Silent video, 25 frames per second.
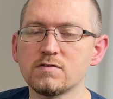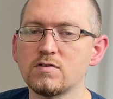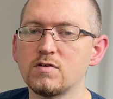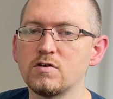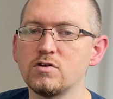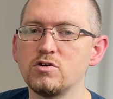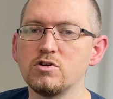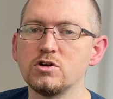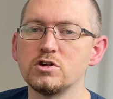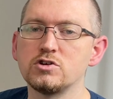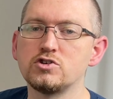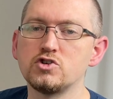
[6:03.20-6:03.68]
So
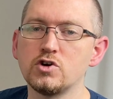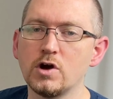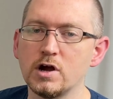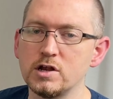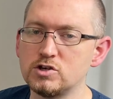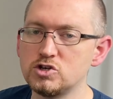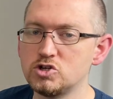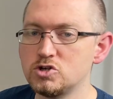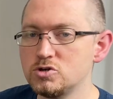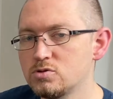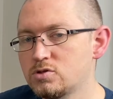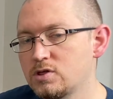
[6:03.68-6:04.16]
you could try
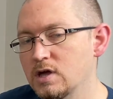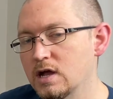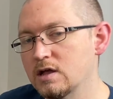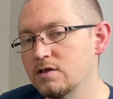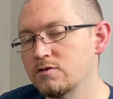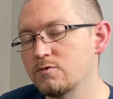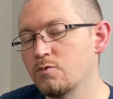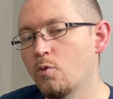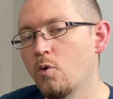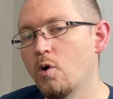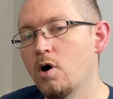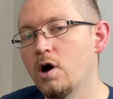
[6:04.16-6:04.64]
two
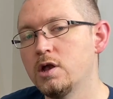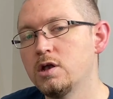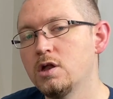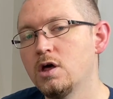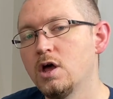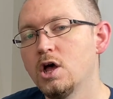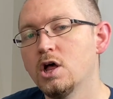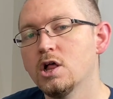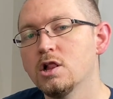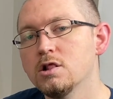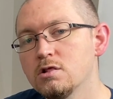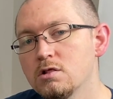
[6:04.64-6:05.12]
things. One,
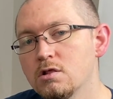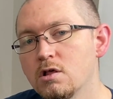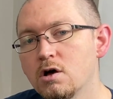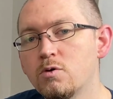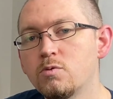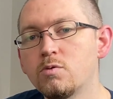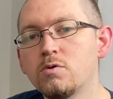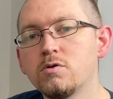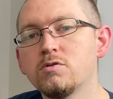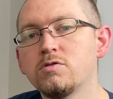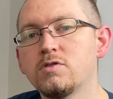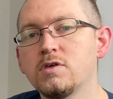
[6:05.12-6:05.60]

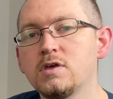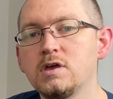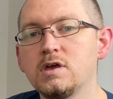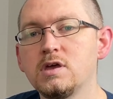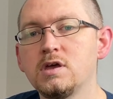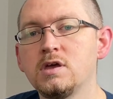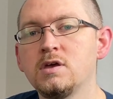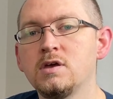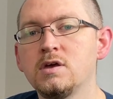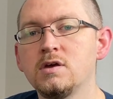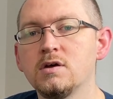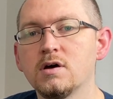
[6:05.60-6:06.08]
lower
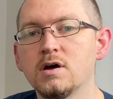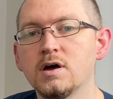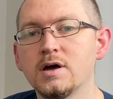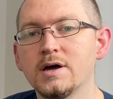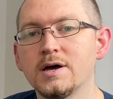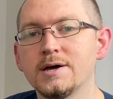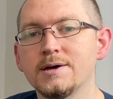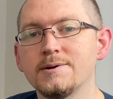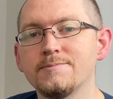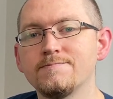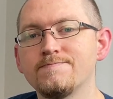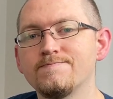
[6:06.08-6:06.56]
the
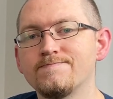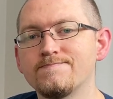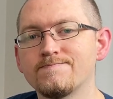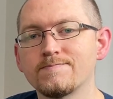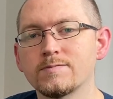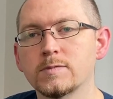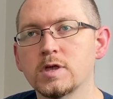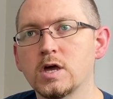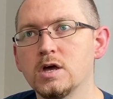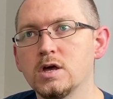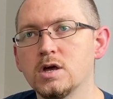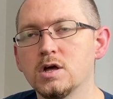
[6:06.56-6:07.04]
um,
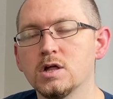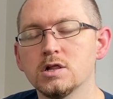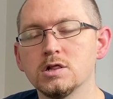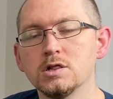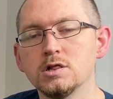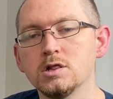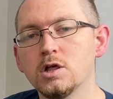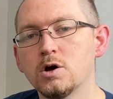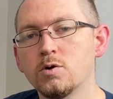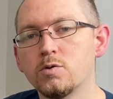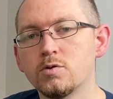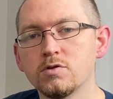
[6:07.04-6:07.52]

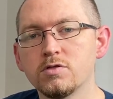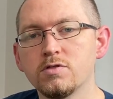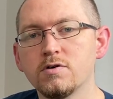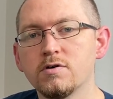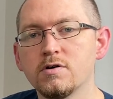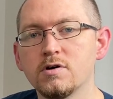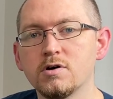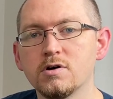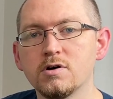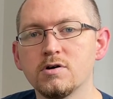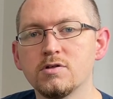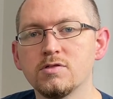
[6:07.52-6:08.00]
lower
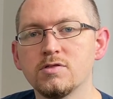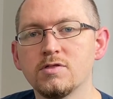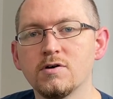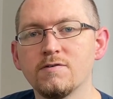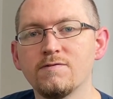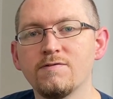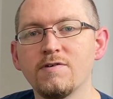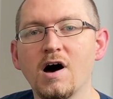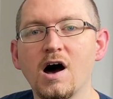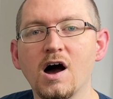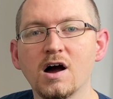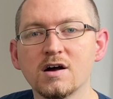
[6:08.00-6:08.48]
the the
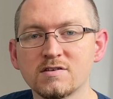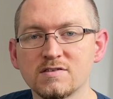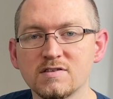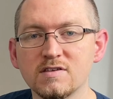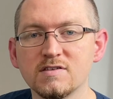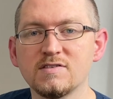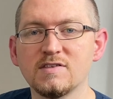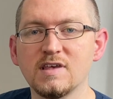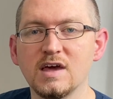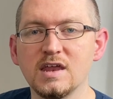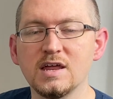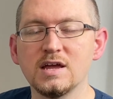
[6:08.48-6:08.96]
Vox
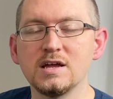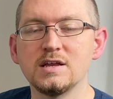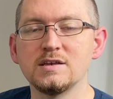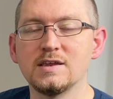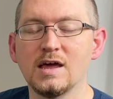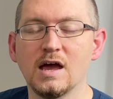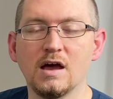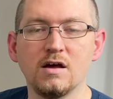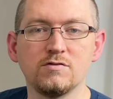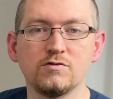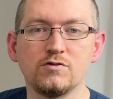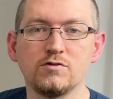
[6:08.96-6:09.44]
setting
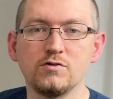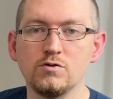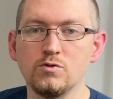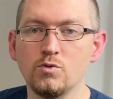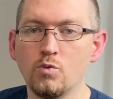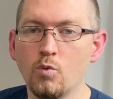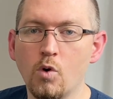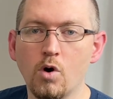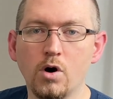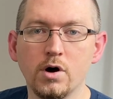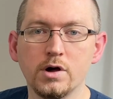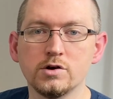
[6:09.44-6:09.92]
down to
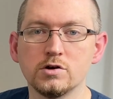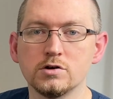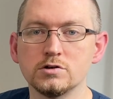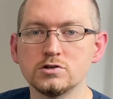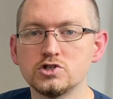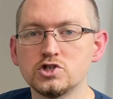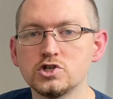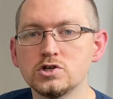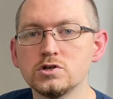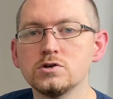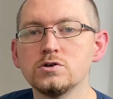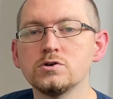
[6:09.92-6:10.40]
one or
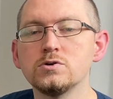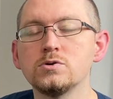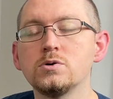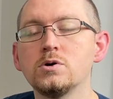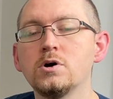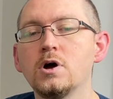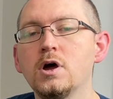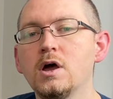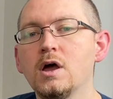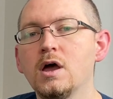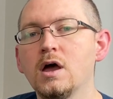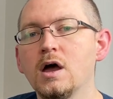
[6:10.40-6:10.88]

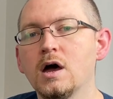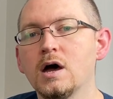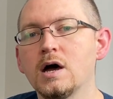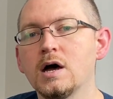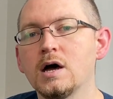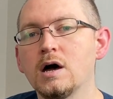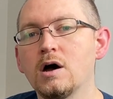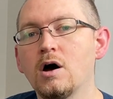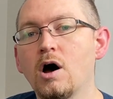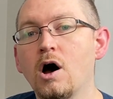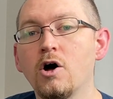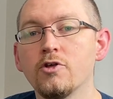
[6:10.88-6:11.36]
two
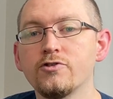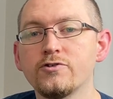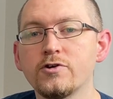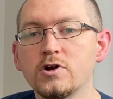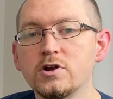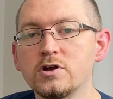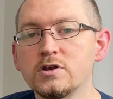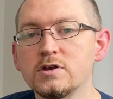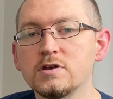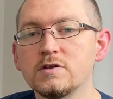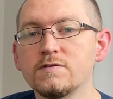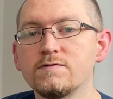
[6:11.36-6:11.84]
uh,
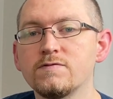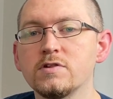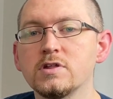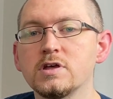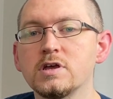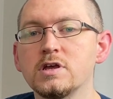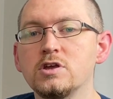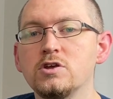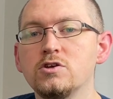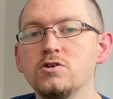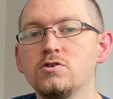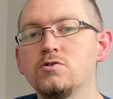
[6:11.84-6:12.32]

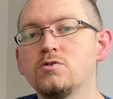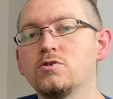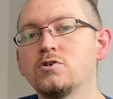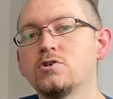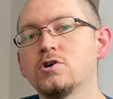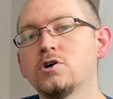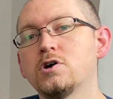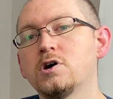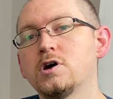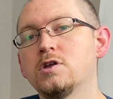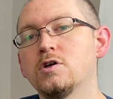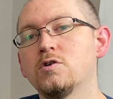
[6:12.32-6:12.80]
alternatively, you
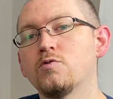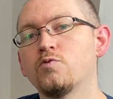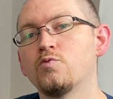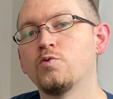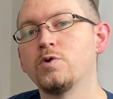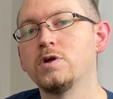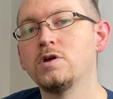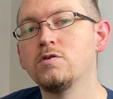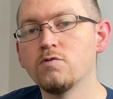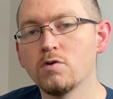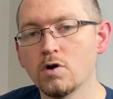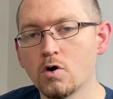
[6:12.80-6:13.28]
could
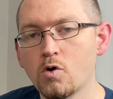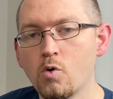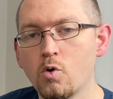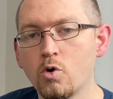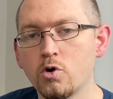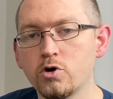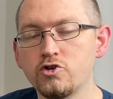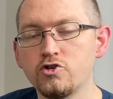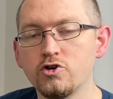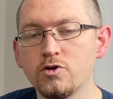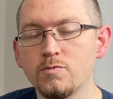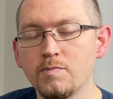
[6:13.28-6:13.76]

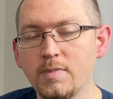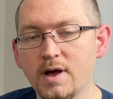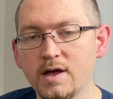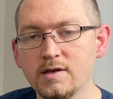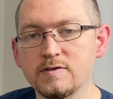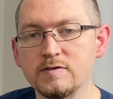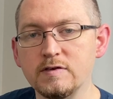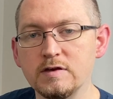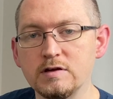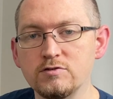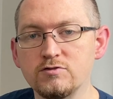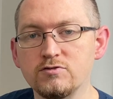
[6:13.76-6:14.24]
re-record your
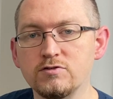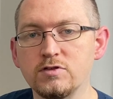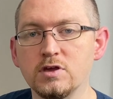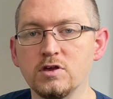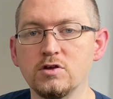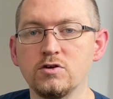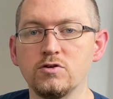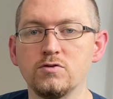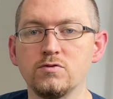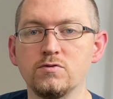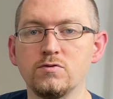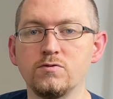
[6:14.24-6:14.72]
message that
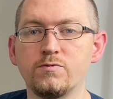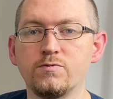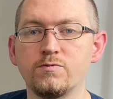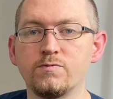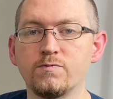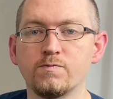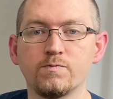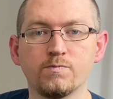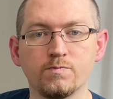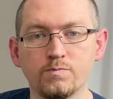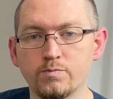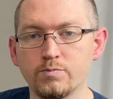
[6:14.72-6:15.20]
you've
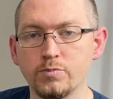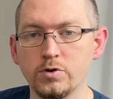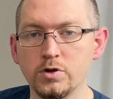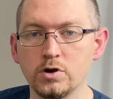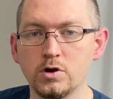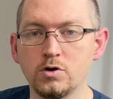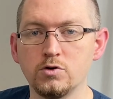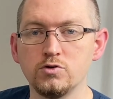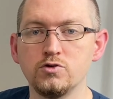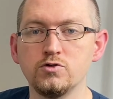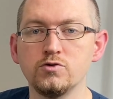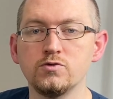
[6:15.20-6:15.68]
you
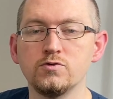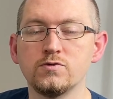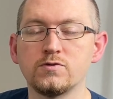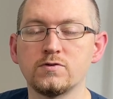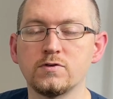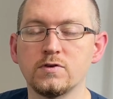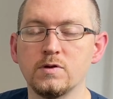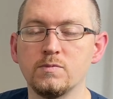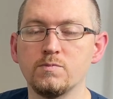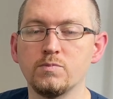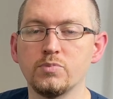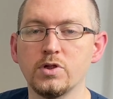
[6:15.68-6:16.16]
know
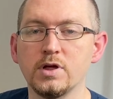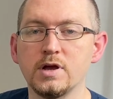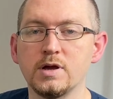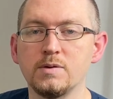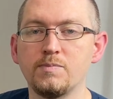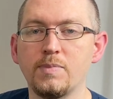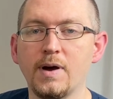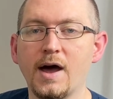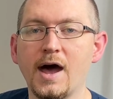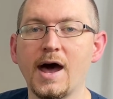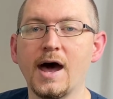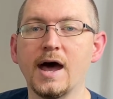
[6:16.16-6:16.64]
used and
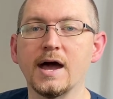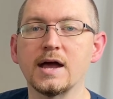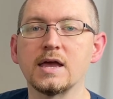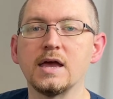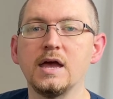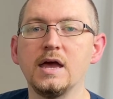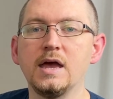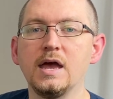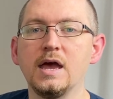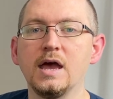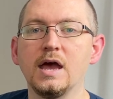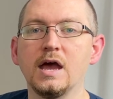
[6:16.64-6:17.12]
played back,
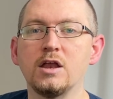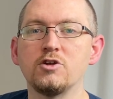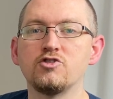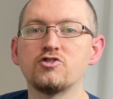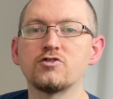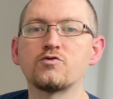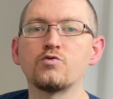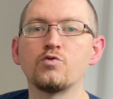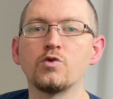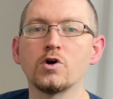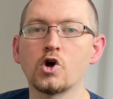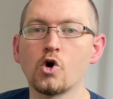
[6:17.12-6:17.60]
and
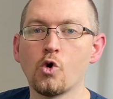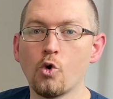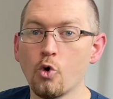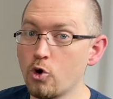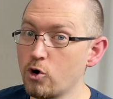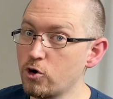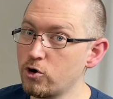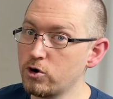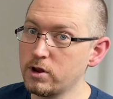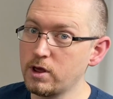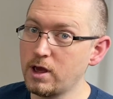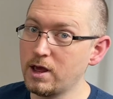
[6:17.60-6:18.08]
just
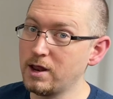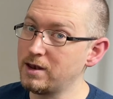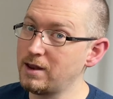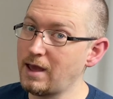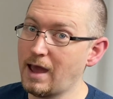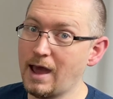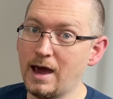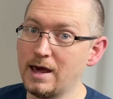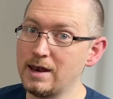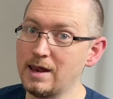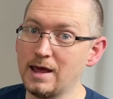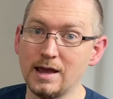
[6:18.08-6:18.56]
record it
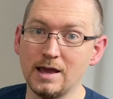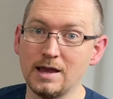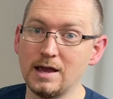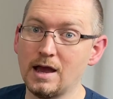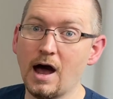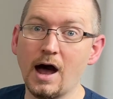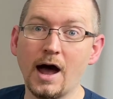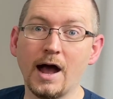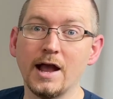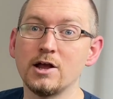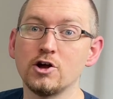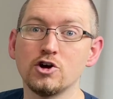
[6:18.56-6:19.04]
at a
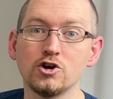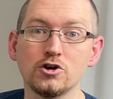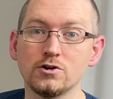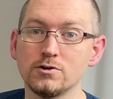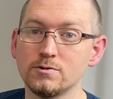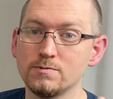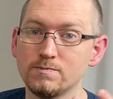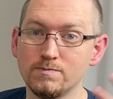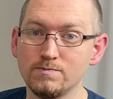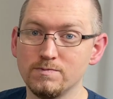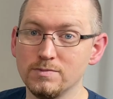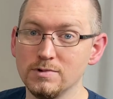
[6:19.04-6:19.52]

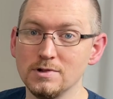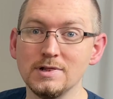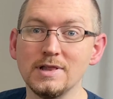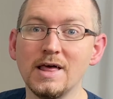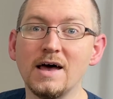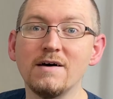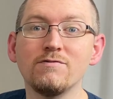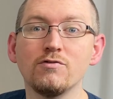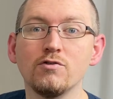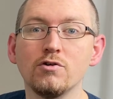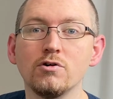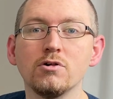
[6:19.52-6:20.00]
higher
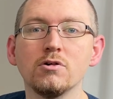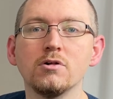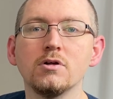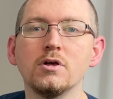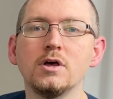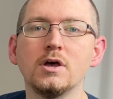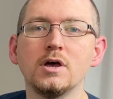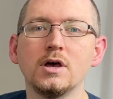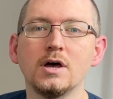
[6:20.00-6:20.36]
level.